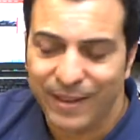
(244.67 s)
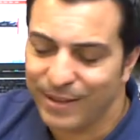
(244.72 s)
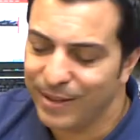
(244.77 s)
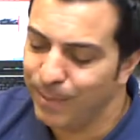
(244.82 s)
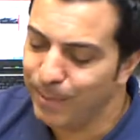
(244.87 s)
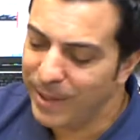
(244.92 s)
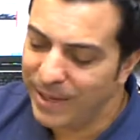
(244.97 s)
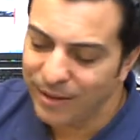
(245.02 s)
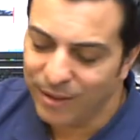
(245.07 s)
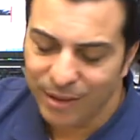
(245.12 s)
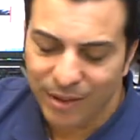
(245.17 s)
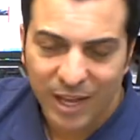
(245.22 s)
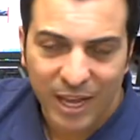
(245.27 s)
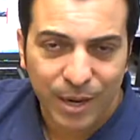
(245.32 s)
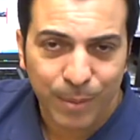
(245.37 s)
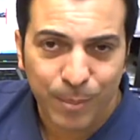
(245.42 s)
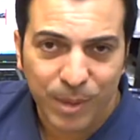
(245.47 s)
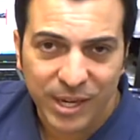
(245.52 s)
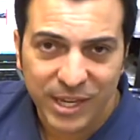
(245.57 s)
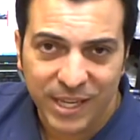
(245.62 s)
They made a lot
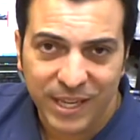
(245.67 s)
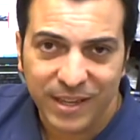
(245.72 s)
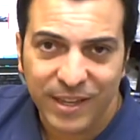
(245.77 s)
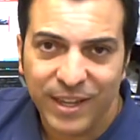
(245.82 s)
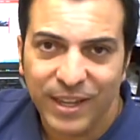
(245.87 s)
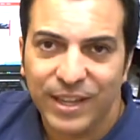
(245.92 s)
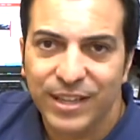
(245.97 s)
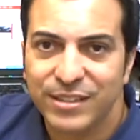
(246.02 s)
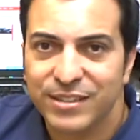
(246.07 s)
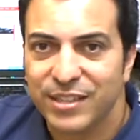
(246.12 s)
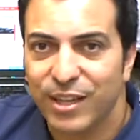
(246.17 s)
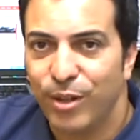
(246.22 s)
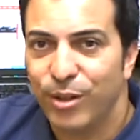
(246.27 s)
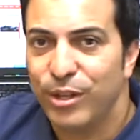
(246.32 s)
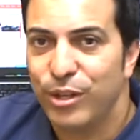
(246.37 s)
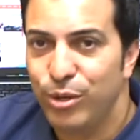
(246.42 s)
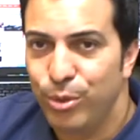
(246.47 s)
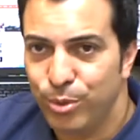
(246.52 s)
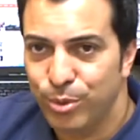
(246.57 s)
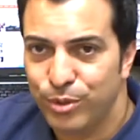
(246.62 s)
of money
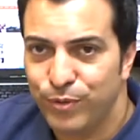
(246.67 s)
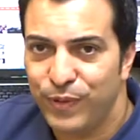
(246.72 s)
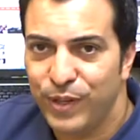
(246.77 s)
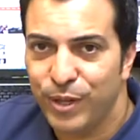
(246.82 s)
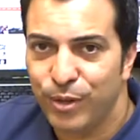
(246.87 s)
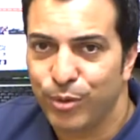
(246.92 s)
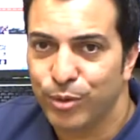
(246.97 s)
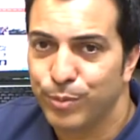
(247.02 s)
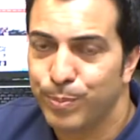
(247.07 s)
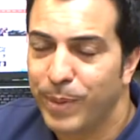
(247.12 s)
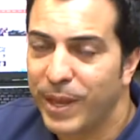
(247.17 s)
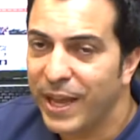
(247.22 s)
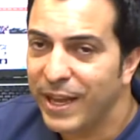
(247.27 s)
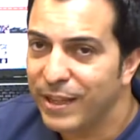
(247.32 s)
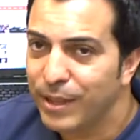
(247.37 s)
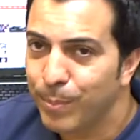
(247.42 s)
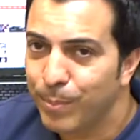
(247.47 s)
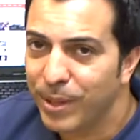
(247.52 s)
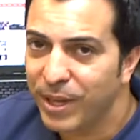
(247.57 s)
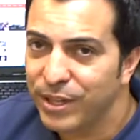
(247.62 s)
selling used vehicles, buying
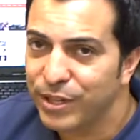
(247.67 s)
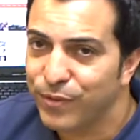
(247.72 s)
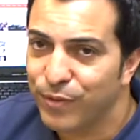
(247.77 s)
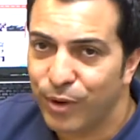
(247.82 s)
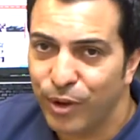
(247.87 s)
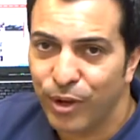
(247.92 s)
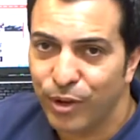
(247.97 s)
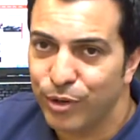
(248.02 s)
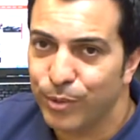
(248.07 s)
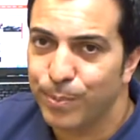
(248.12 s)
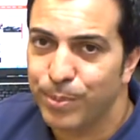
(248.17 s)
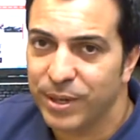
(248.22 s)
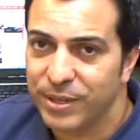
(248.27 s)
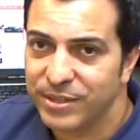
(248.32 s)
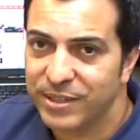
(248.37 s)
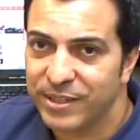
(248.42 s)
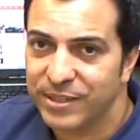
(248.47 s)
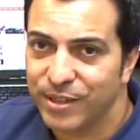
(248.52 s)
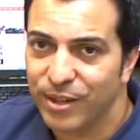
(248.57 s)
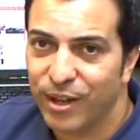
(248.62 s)
the bikes for $100
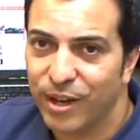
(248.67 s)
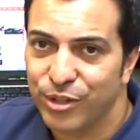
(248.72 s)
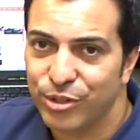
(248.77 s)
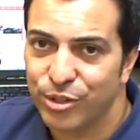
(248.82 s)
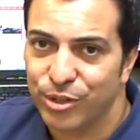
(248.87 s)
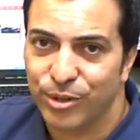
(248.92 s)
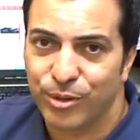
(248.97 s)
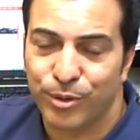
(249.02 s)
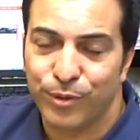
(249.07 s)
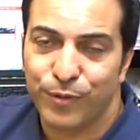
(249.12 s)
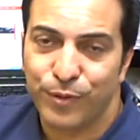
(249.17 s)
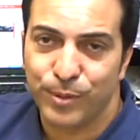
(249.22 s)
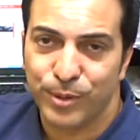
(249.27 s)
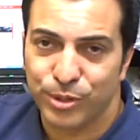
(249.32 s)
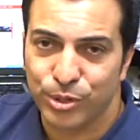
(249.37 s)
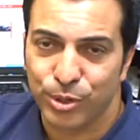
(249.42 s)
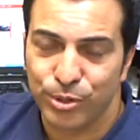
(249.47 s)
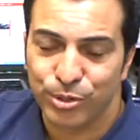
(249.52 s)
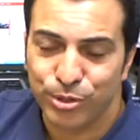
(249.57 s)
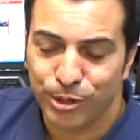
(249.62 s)
at the auction or from the
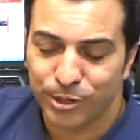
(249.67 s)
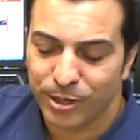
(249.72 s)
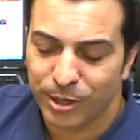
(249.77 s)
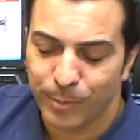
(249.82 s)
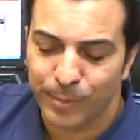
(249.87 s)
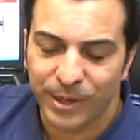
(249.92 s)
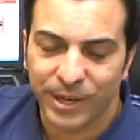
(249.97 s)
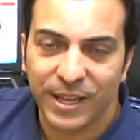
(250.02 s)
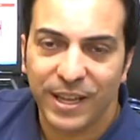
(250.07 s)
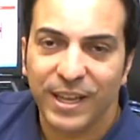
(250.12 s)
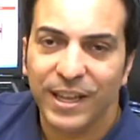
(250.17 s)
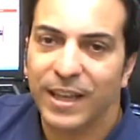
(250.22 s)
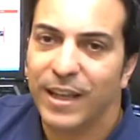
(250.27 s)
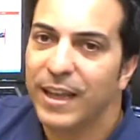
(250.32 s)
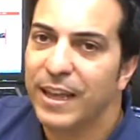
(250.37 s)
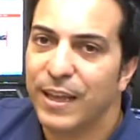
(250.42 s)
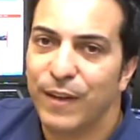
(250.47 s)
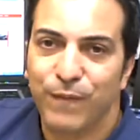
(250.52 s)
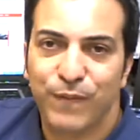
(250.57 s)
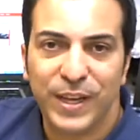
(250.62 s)
tow truck company,
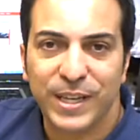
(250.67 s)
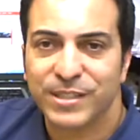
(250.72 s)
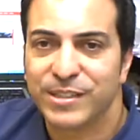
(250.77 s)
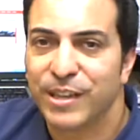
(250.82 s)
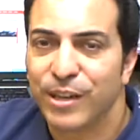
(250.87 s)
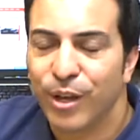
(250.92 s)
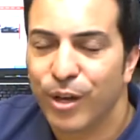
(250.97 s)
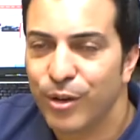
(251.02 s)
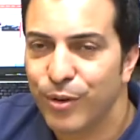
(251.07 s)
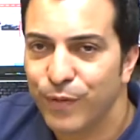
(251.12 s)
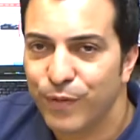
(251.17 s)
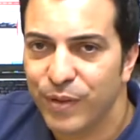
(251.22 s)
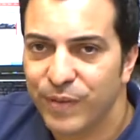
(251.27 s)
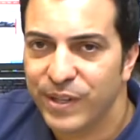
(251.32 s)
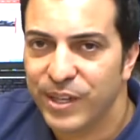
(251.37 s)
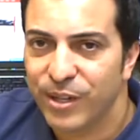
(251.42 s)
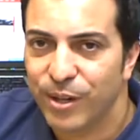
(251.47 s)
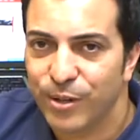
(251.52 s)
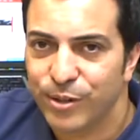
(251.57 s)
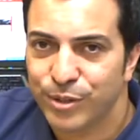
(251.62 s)
investing
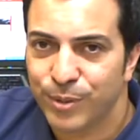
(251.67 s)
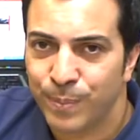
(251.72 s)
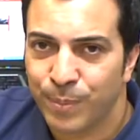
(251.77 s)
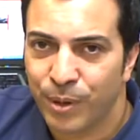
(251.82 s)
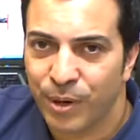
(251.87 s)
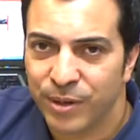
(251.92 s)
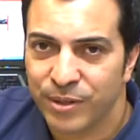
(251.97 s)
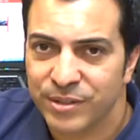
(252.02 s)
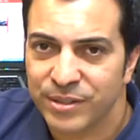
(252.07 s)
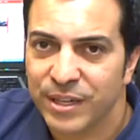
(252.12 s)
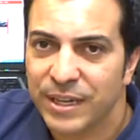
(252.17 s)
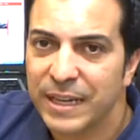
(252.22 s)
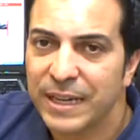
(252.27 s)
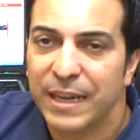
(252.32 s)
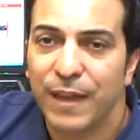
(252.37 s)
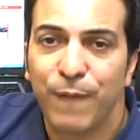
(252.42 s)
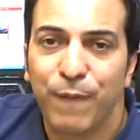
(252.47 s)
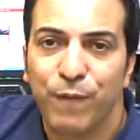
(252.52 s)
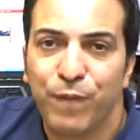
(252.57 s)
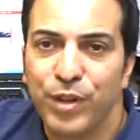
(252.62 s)
$150 in parts,
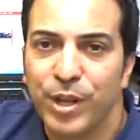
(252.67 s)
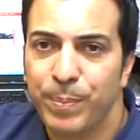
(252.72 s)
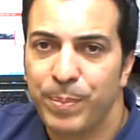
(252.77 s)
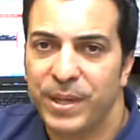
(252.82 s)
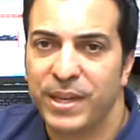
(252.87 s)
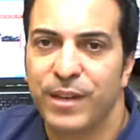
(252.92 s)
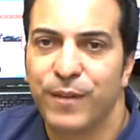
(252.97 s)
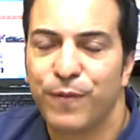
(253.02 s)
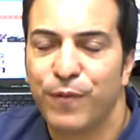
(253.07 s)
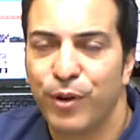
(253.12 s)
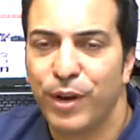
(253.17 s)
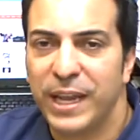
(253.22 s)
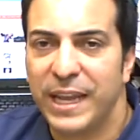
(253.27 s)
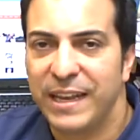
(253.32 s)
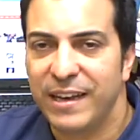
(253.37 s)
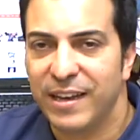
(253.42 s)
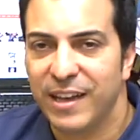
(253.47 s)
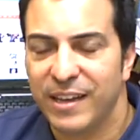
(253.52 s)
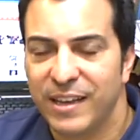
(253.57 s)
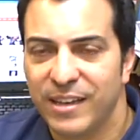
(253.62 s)
and flipping it for
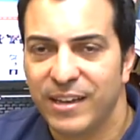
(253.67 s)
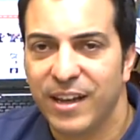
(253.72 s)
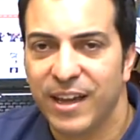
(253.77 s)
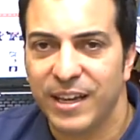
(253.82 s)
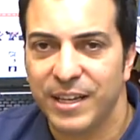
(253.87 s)
$8.99.